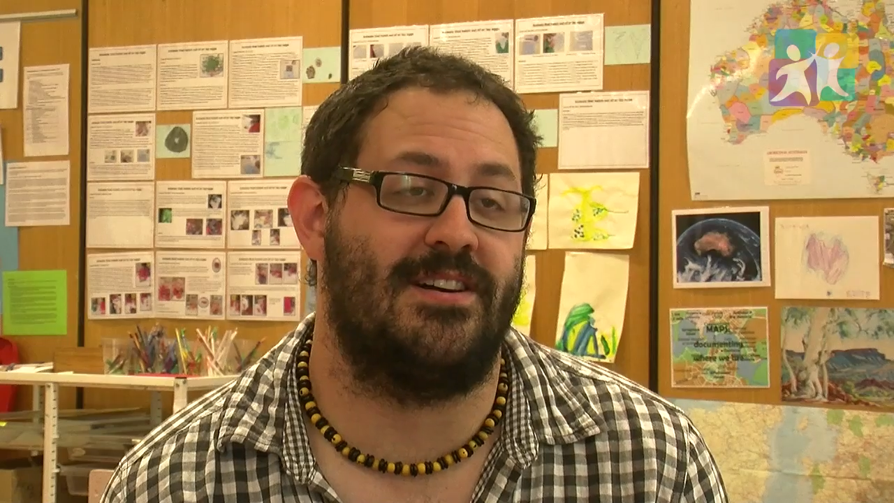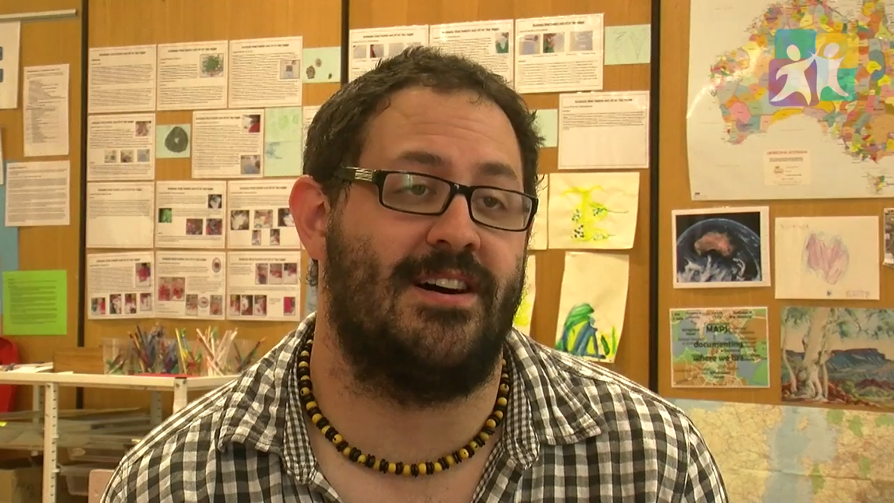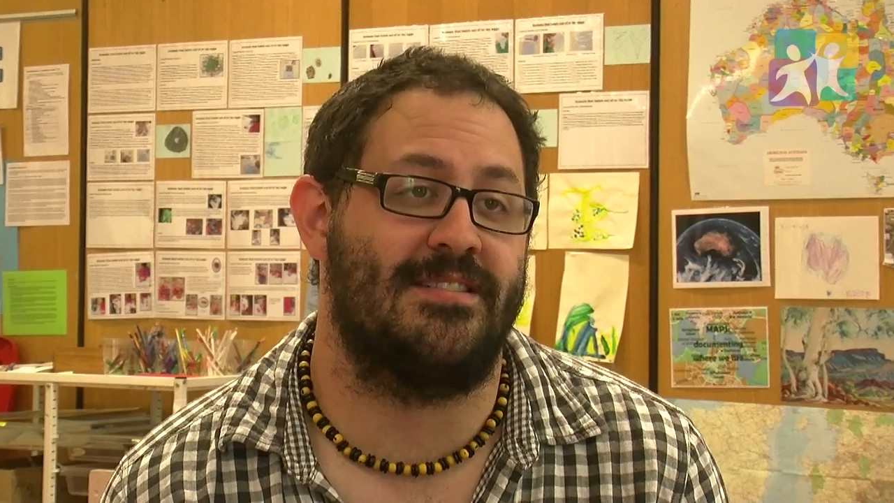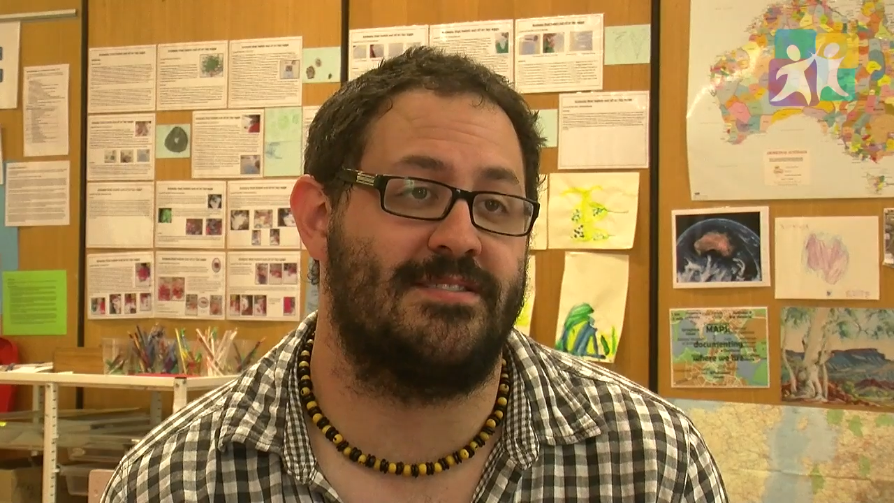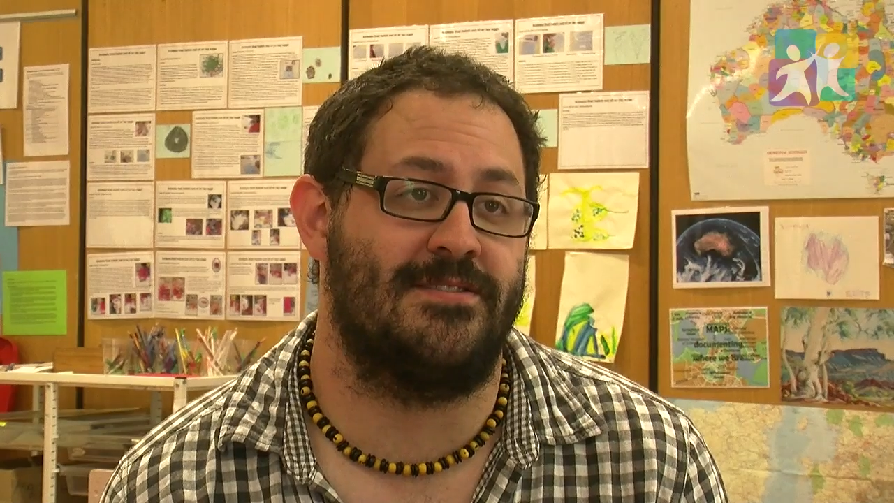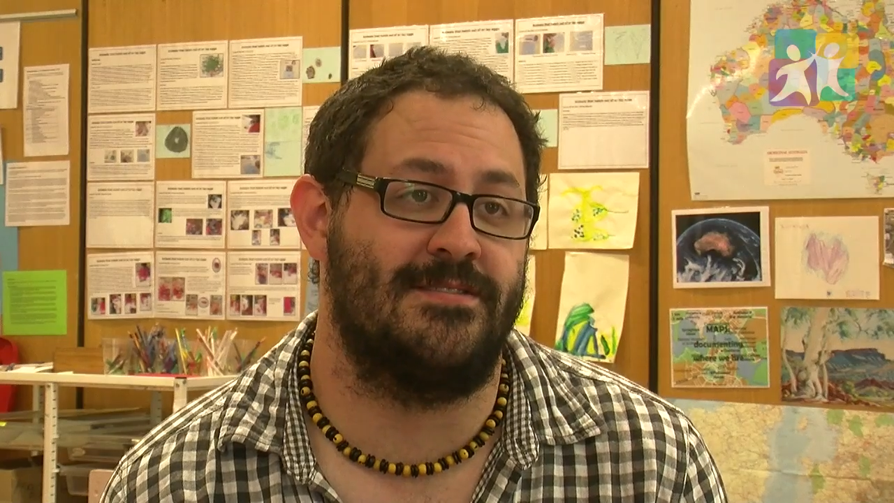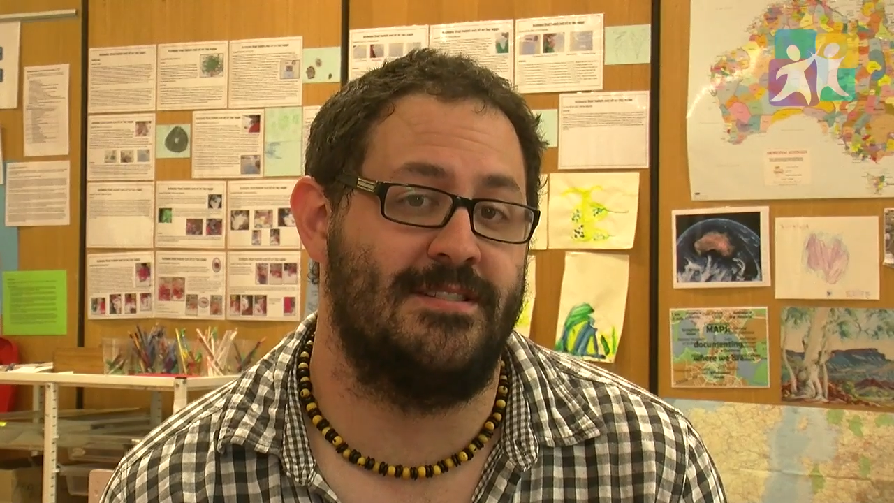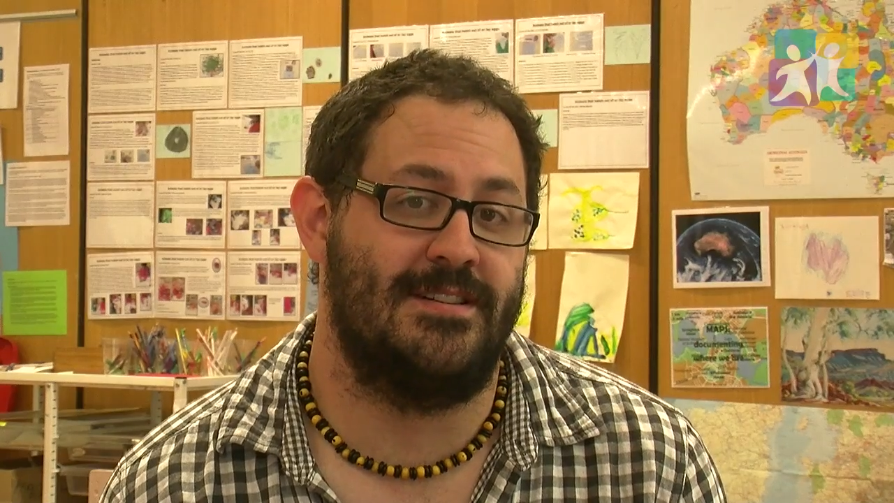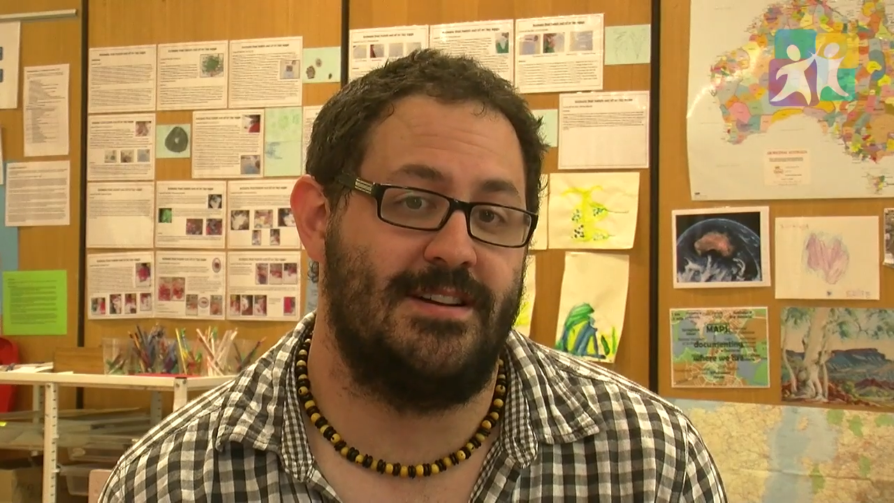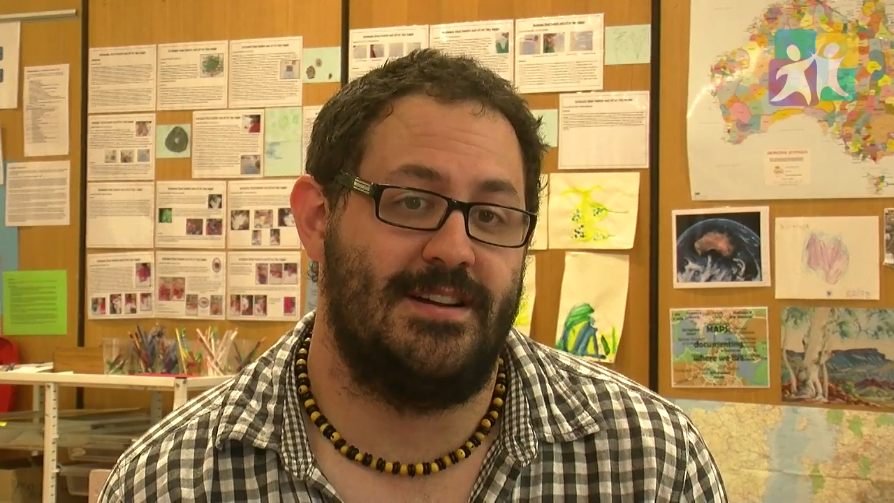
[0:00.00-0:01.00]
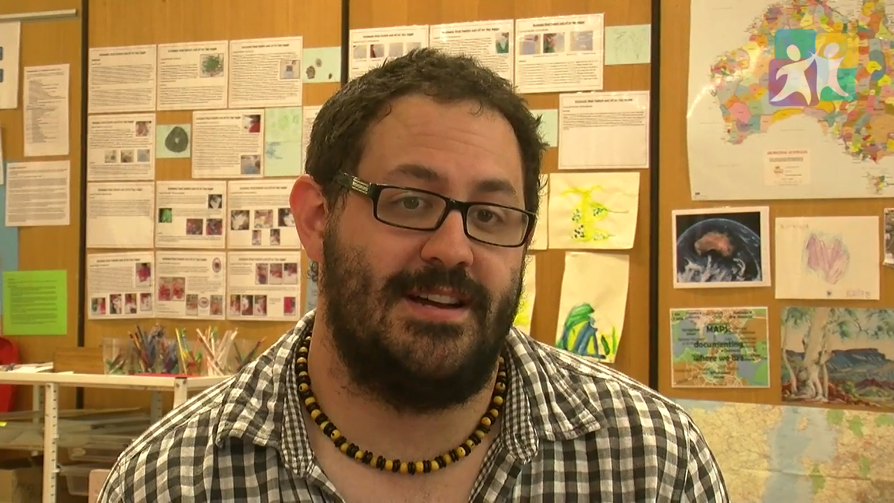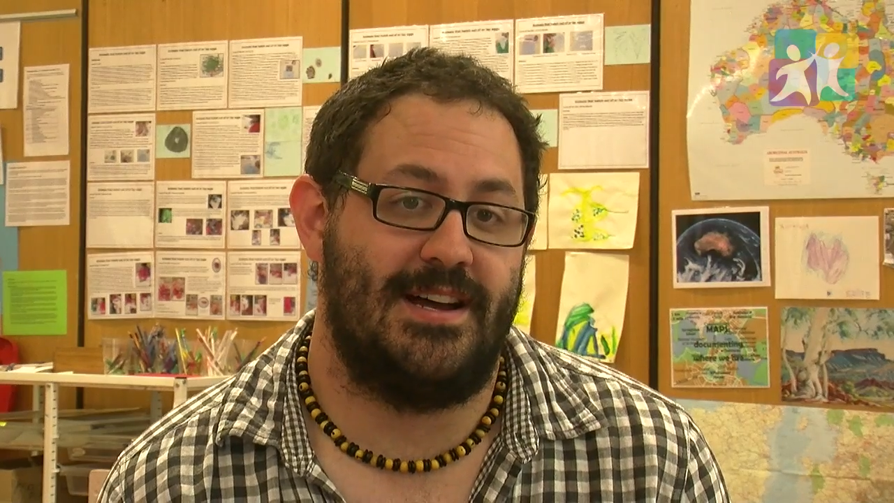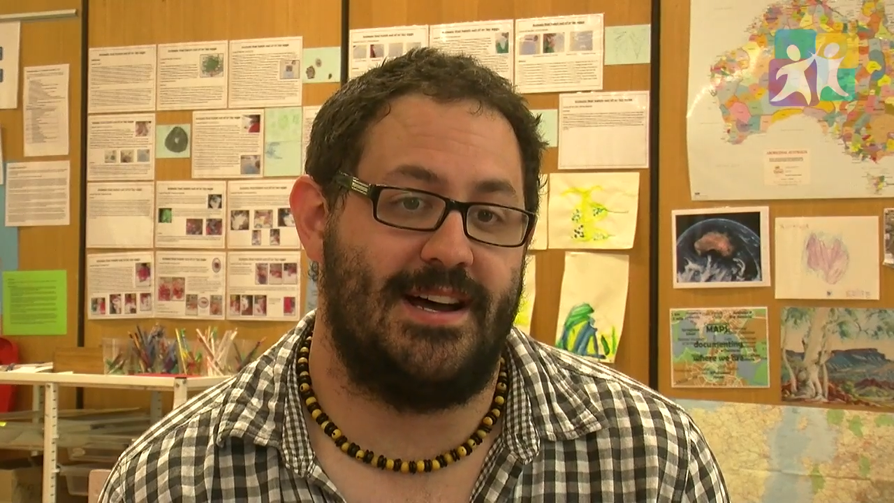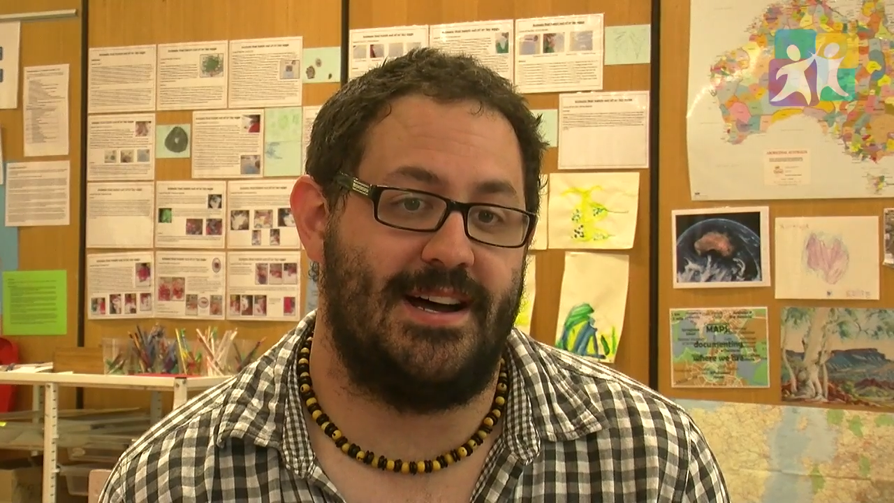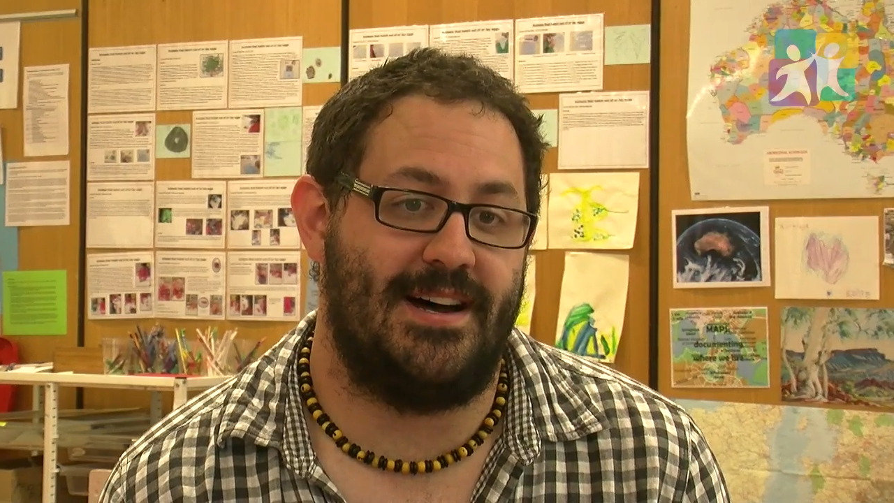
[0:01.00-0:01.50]
high school,
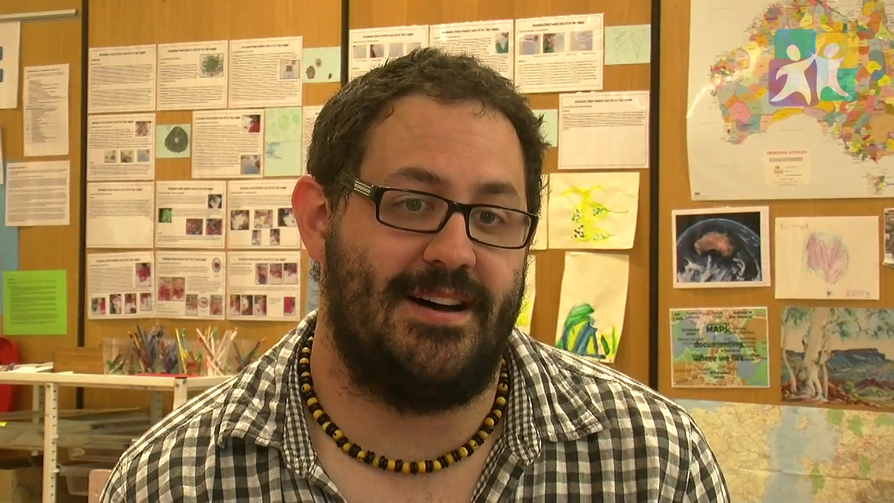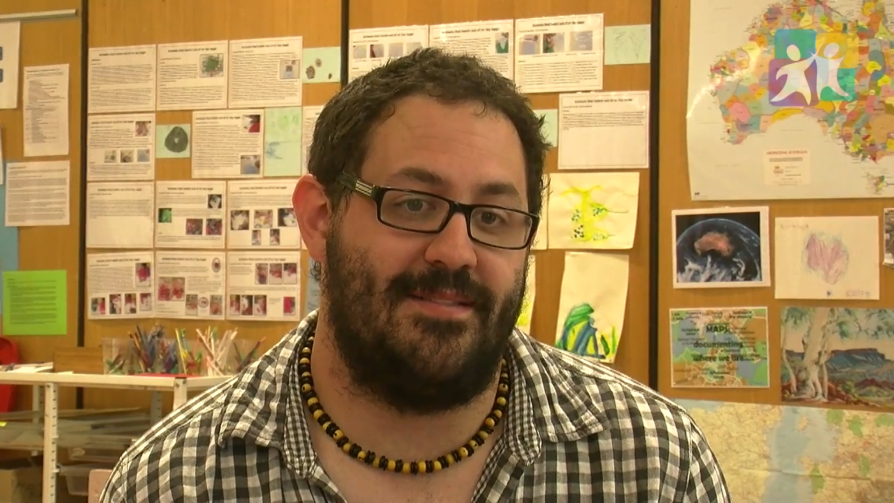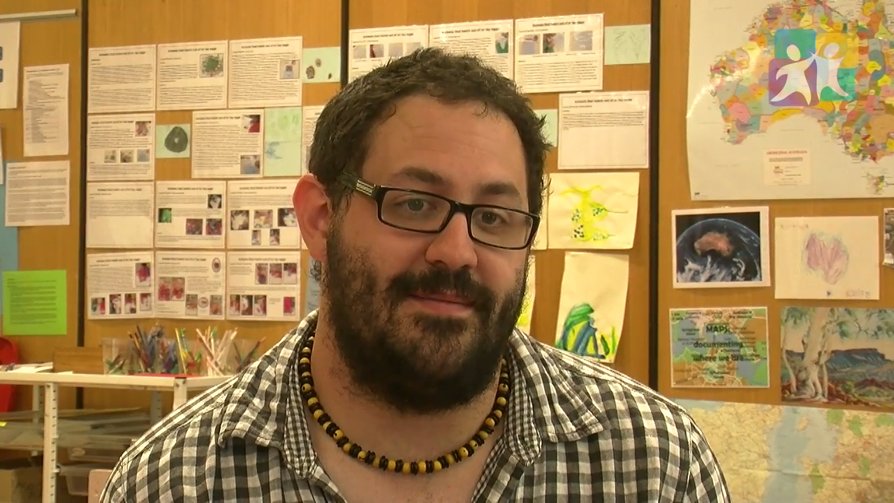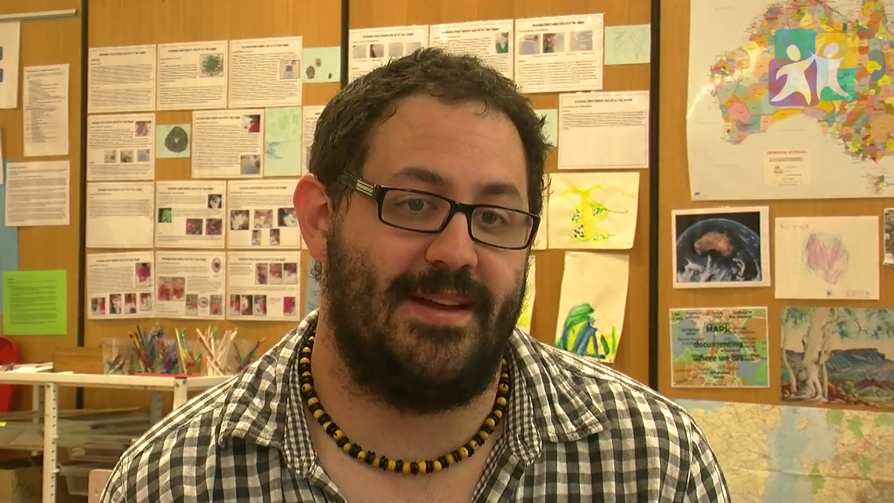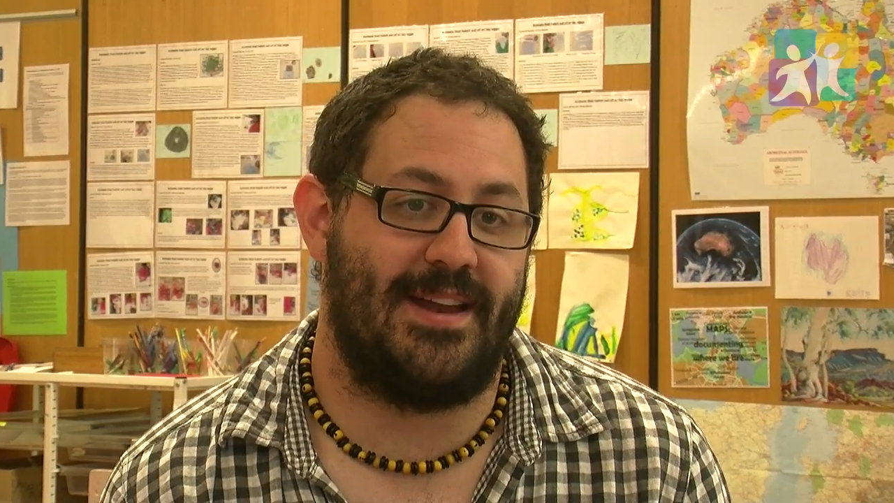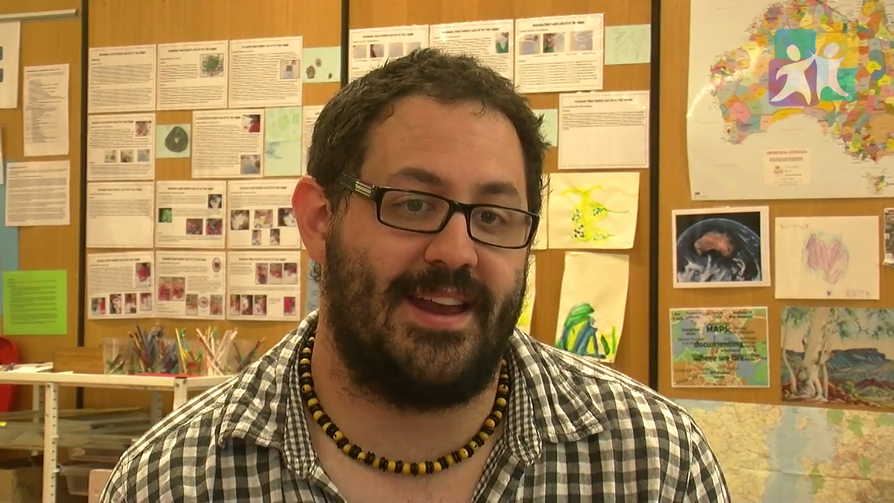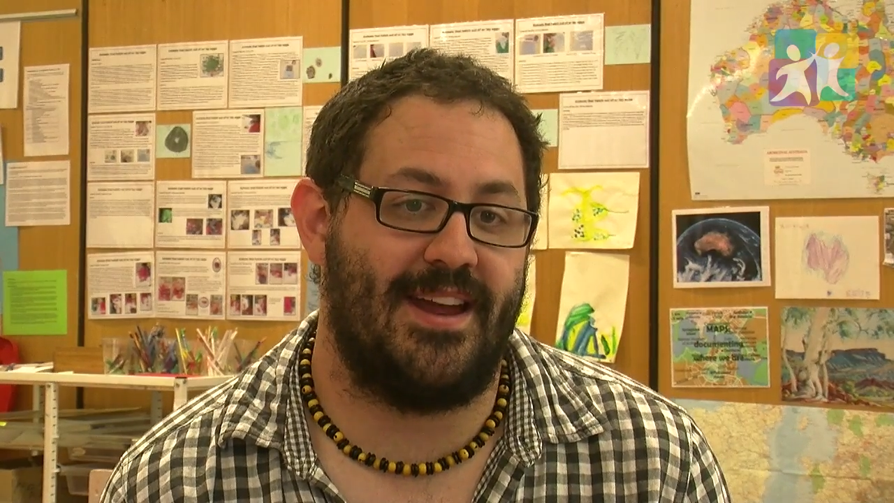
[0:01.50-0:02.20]
and